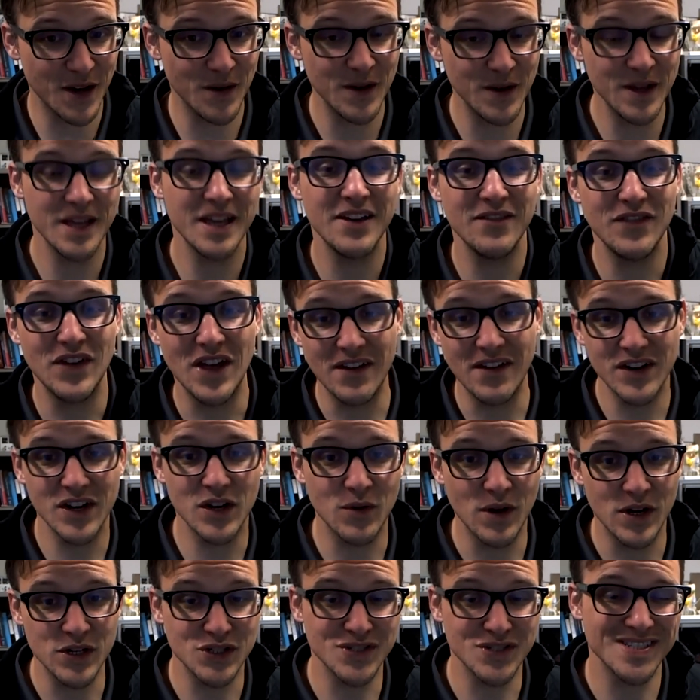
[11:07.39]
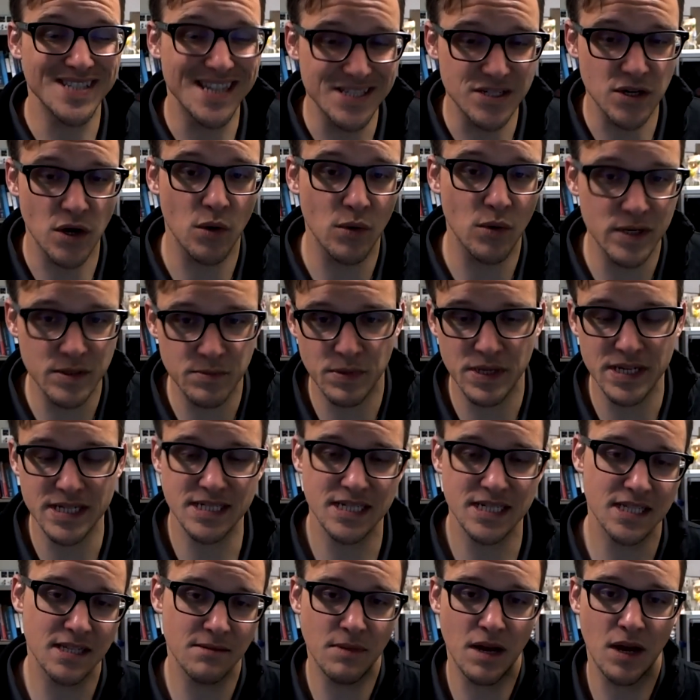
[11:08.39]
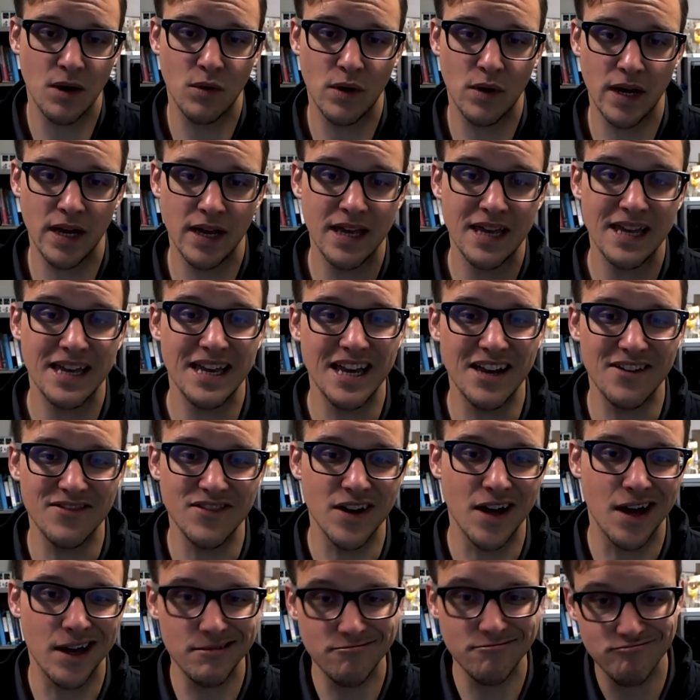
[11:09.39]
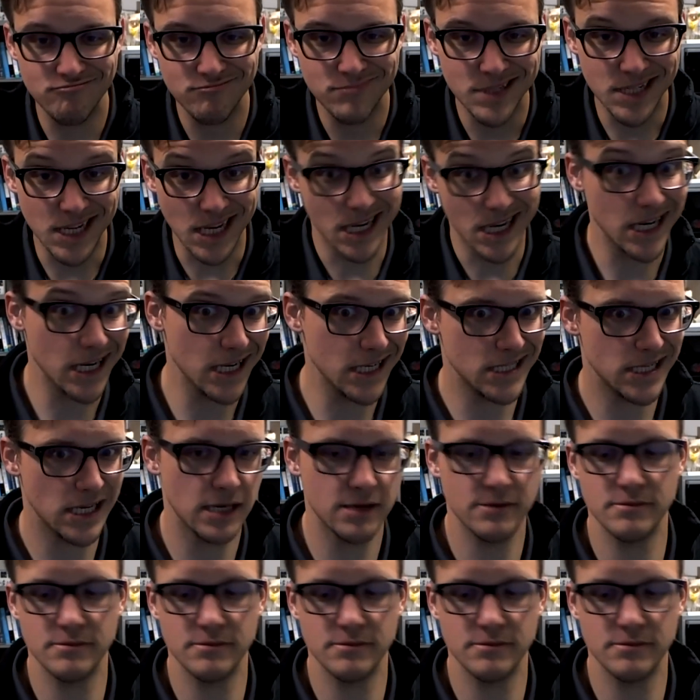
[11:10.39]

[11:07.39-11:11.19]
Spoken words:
If you have any questions, as always, please send them my way. If not, take it easy.